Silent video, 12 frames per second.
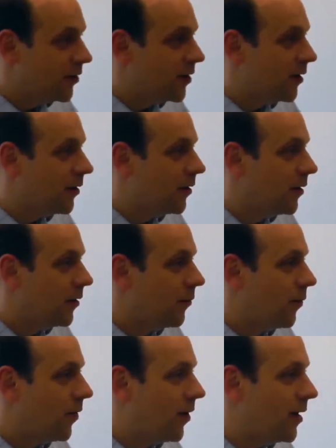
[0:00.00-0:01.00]
we'll look at
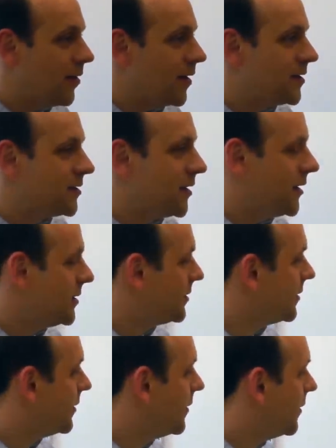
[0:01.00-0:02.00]
why this
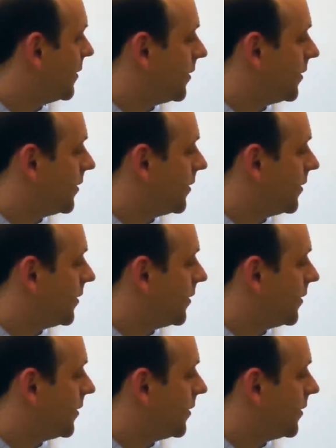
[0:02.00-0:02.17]
is